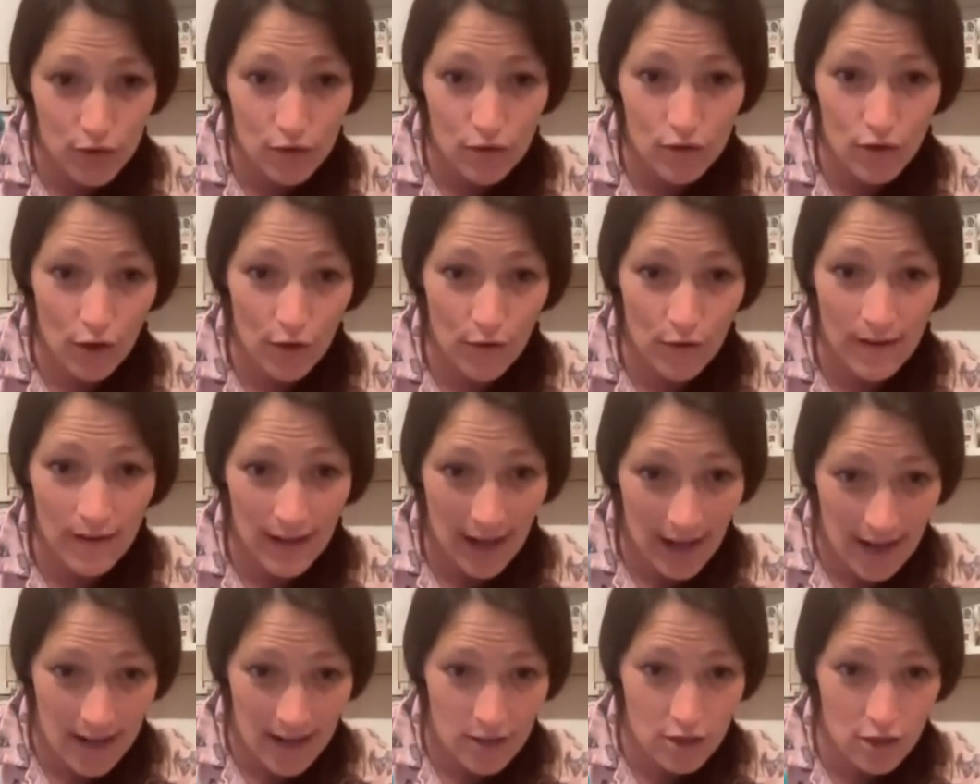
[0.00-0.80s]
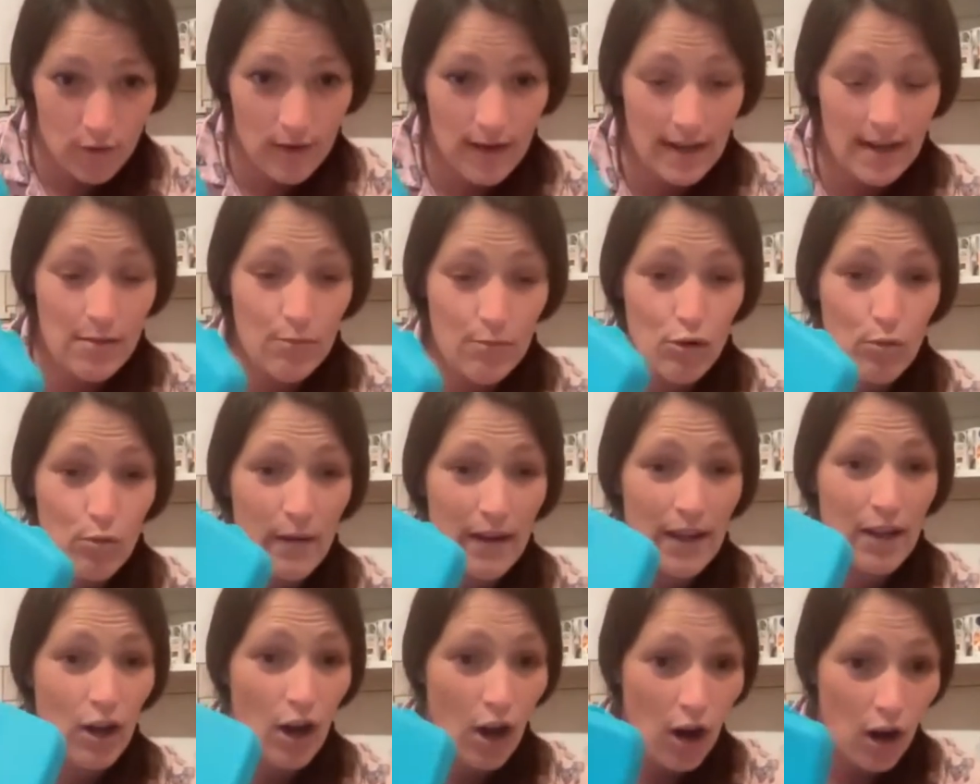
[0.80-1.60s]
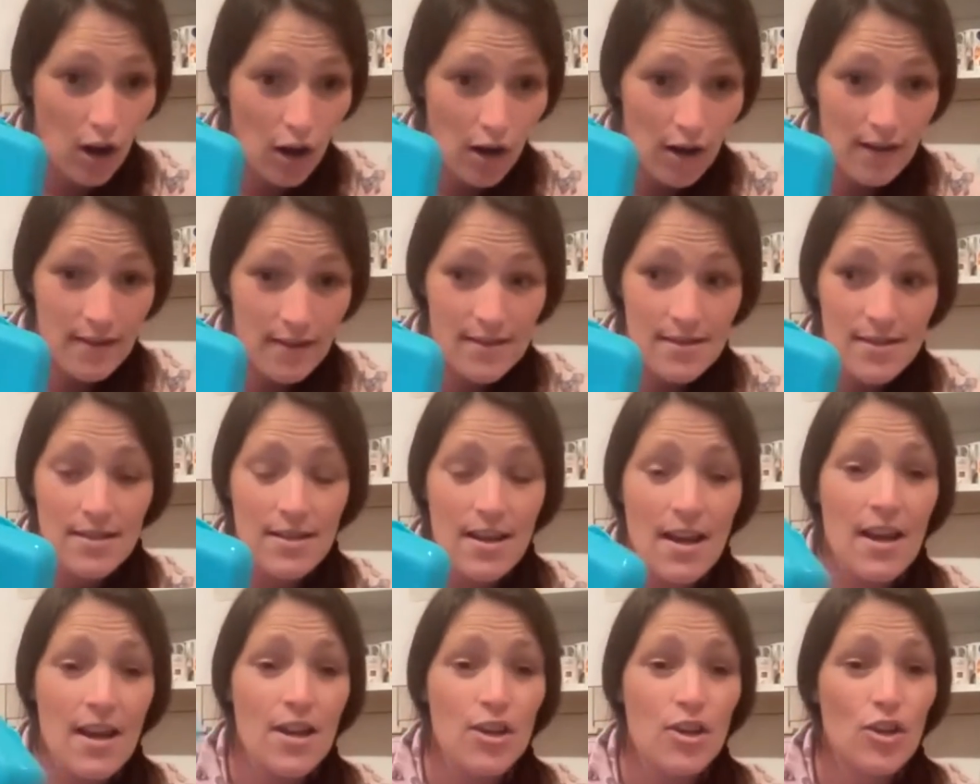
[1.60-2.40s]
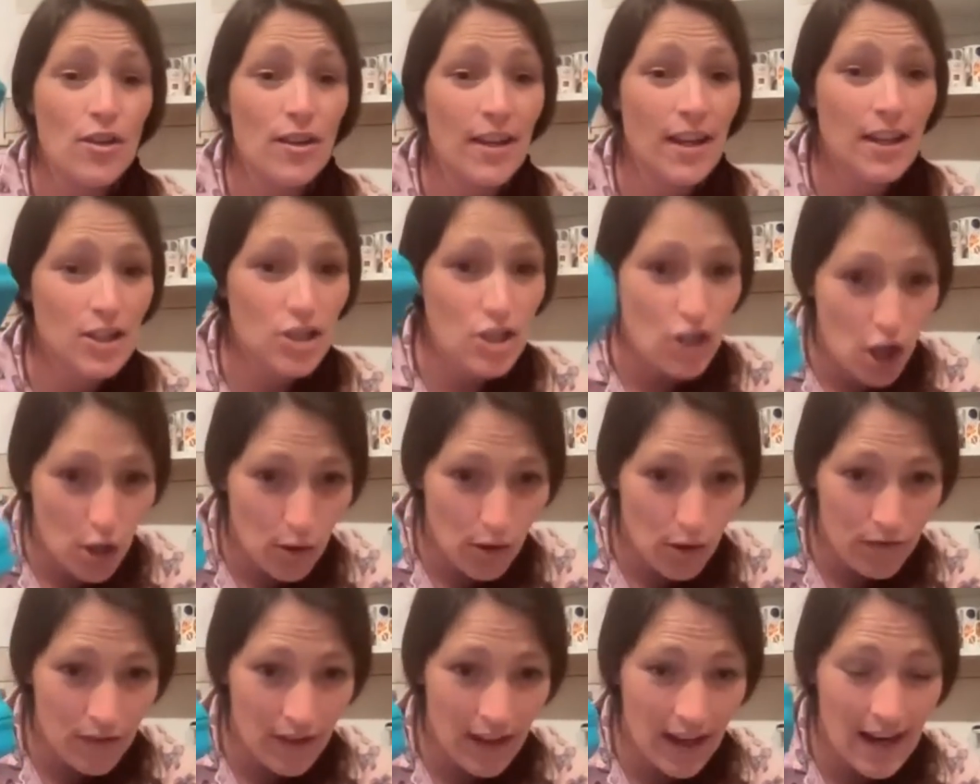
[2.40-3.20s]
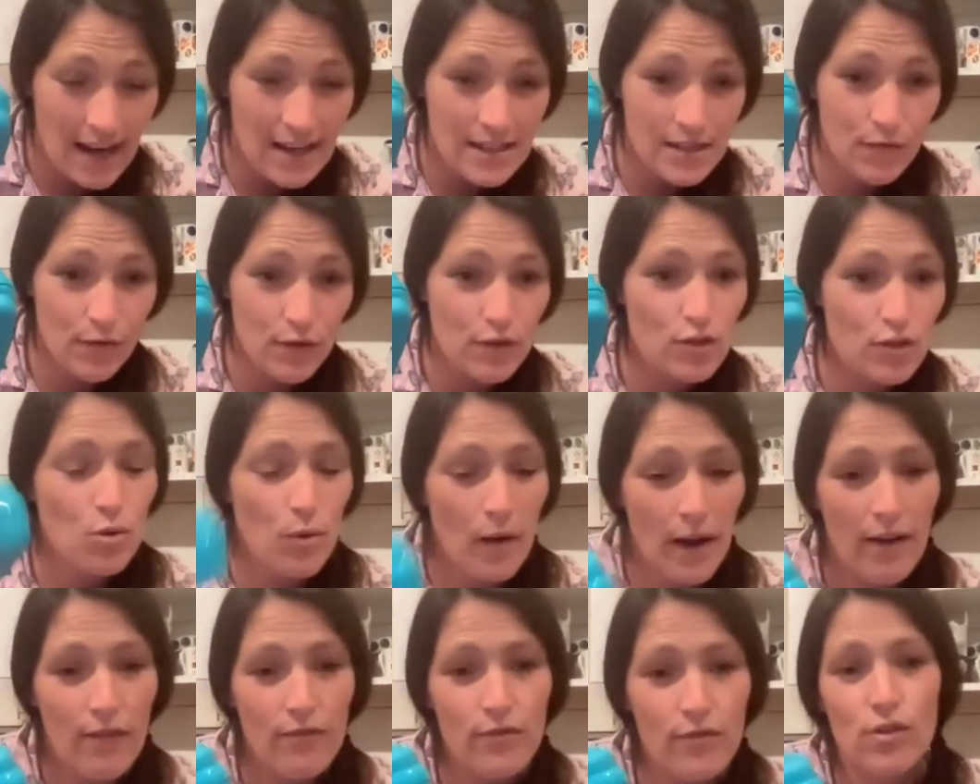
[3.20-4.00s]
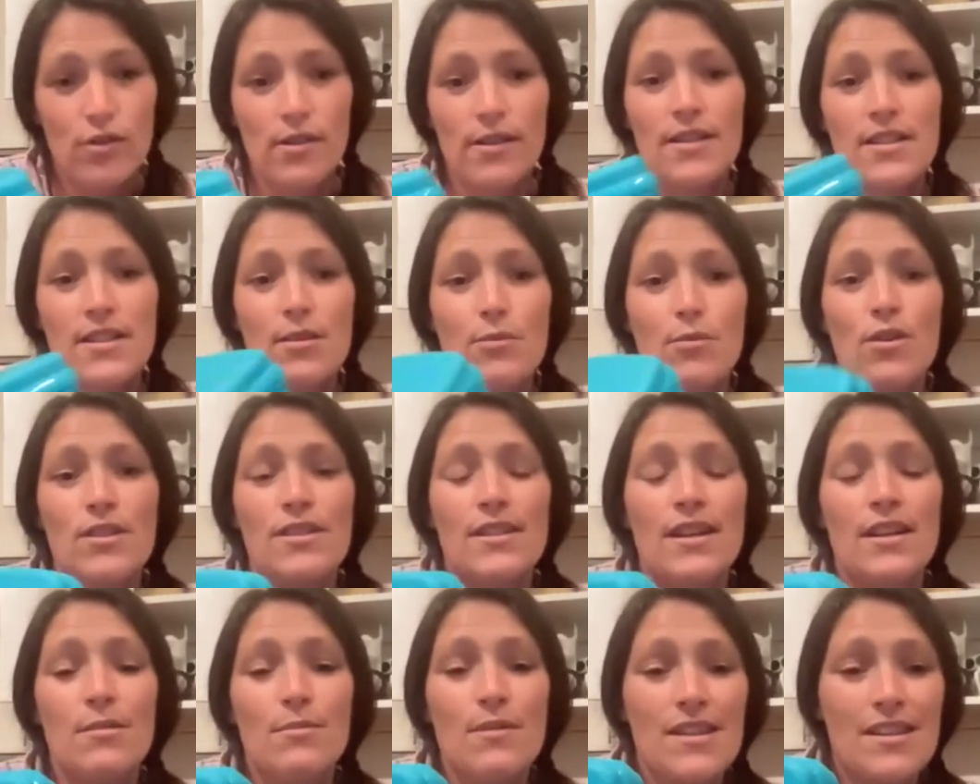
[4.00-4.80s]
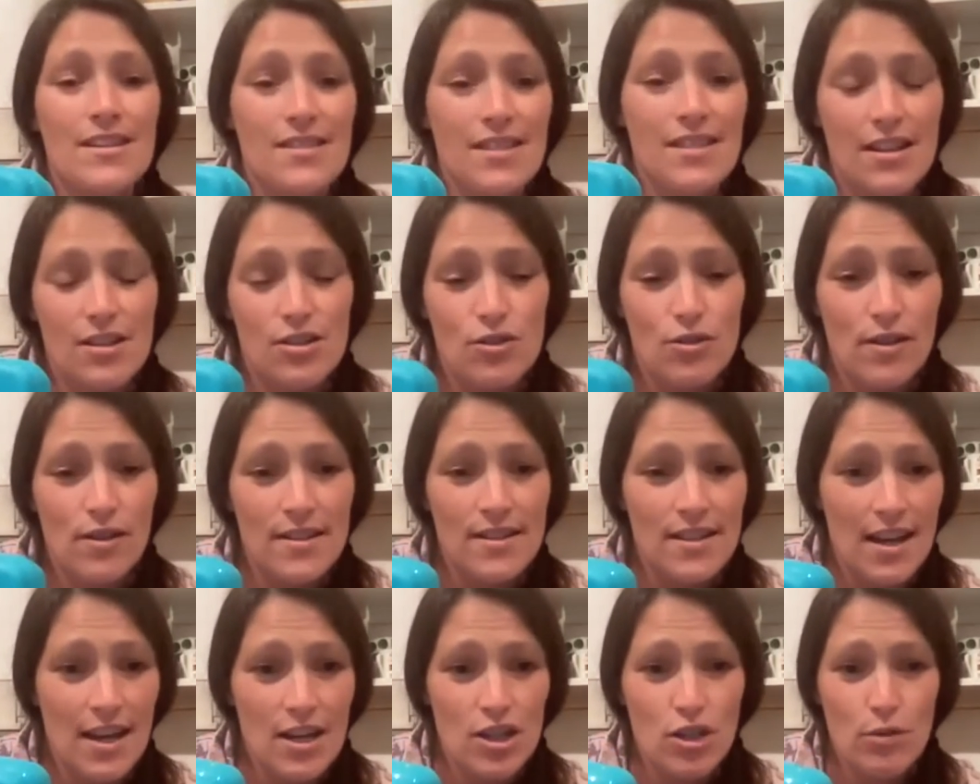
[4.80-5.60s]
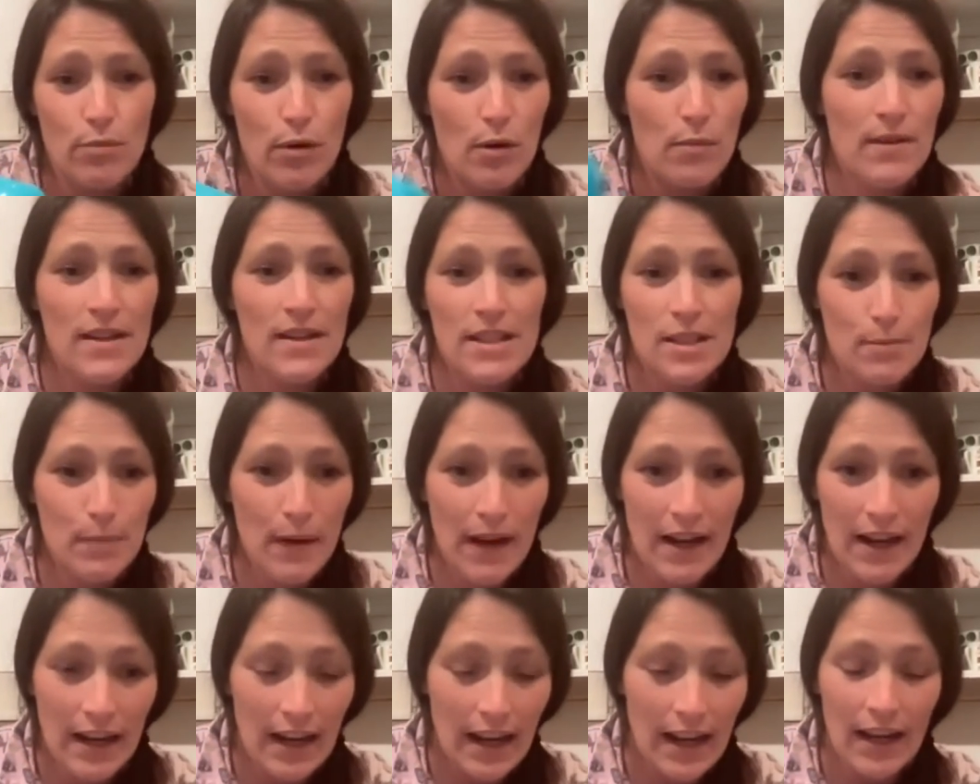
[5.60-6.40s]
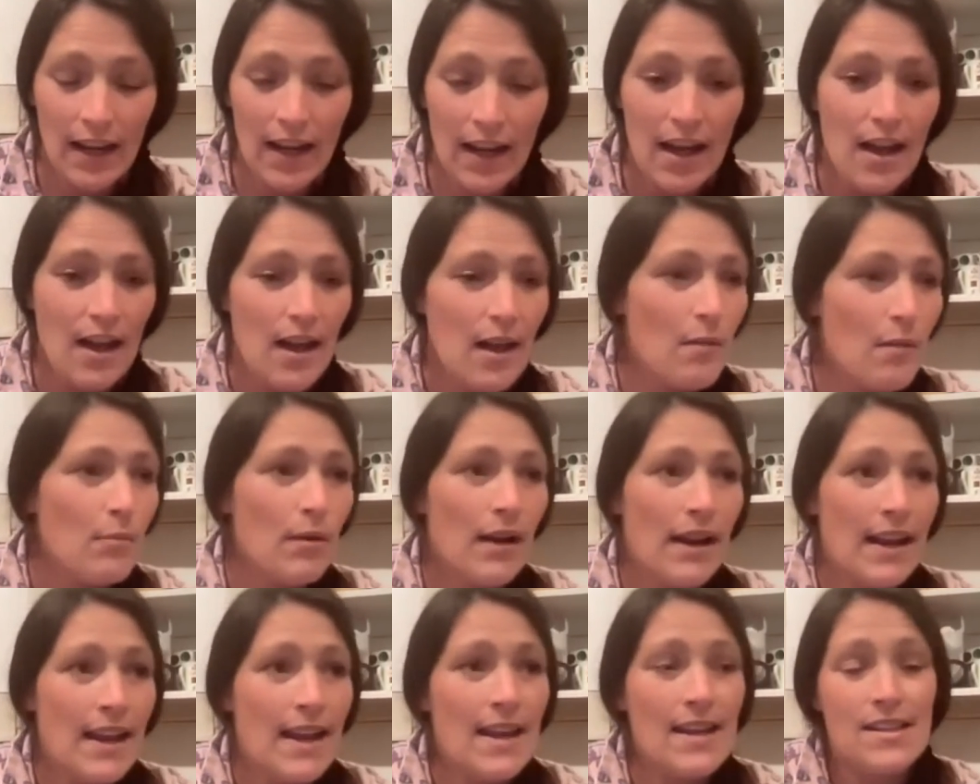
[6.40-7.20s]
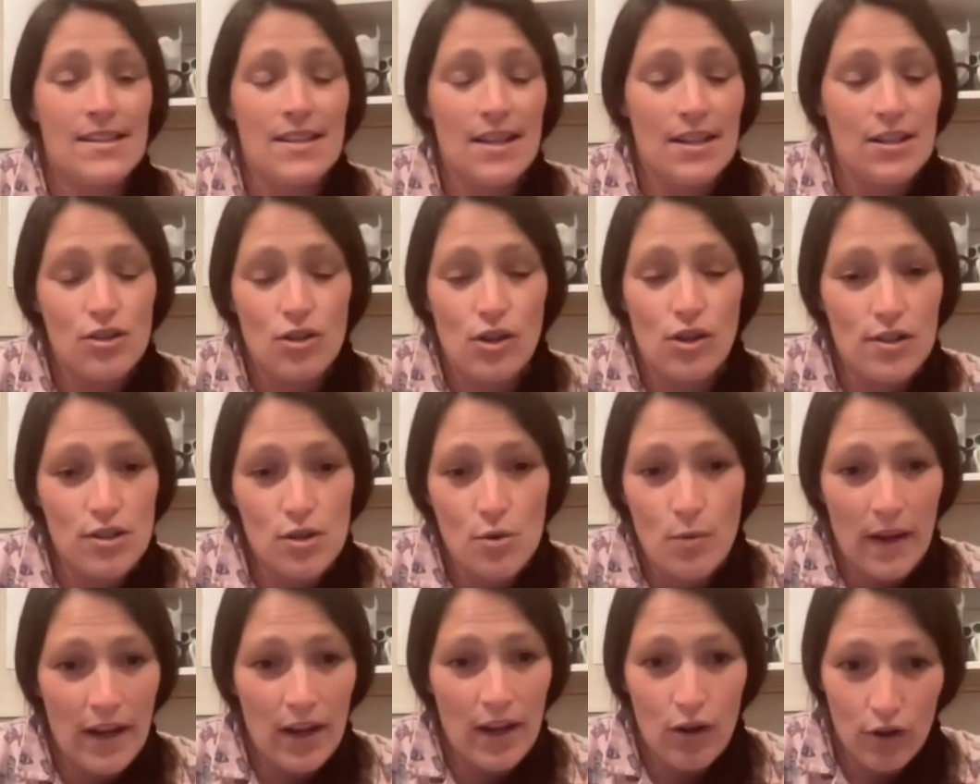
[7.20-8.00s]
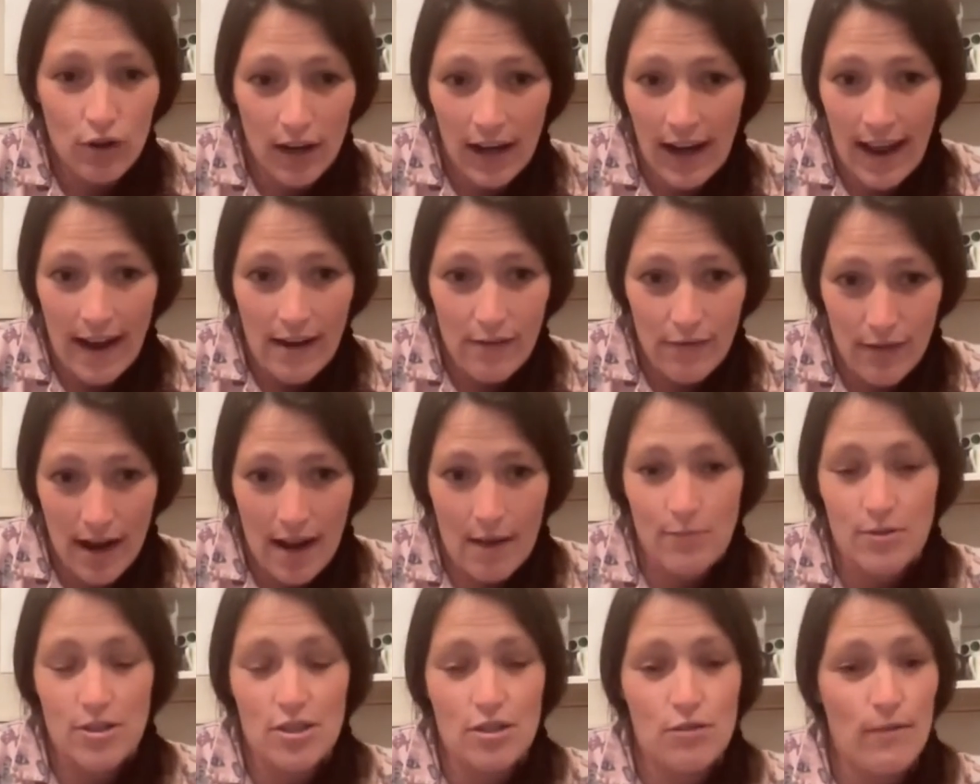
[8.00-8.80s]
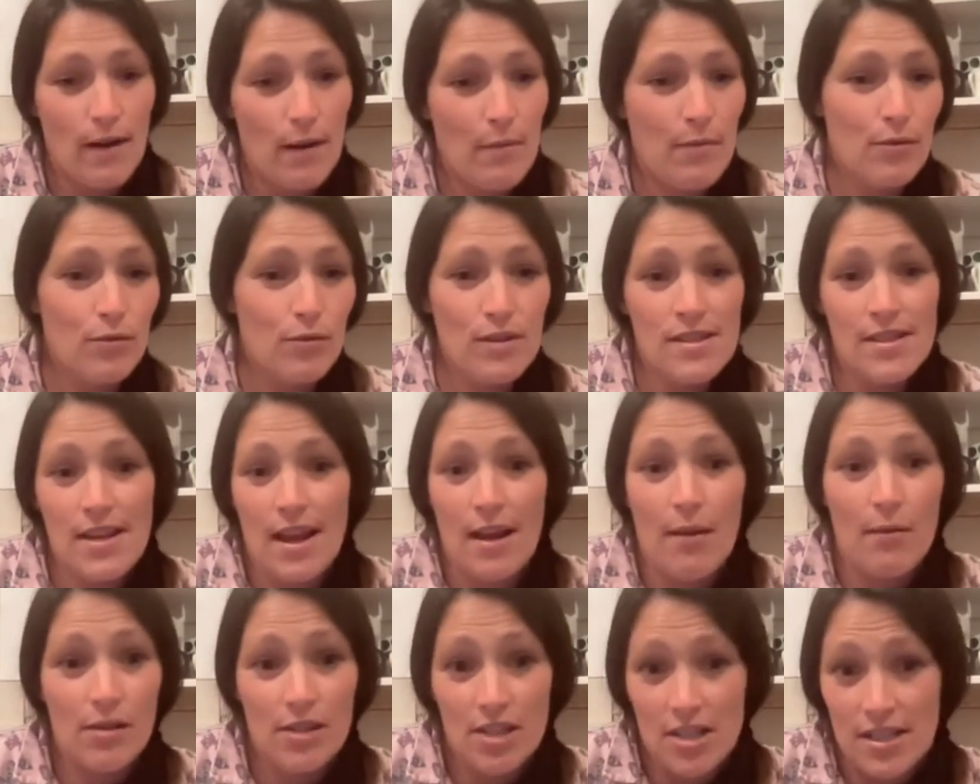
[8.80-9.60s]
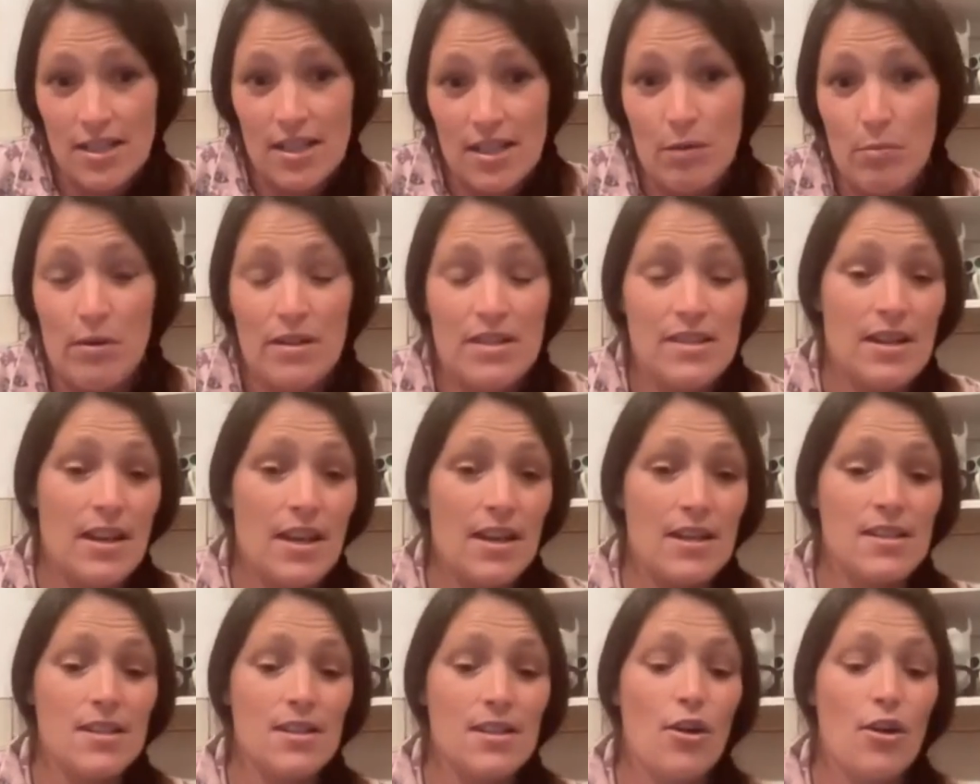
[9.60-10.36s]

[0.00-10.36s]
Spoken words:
You don't need to anymore because you can get 2 of these for $12. So it works out to be $6 each. You're probably spending bloody $6 a week on Glad wrap, just wrapping with sandwiches and your biscuits.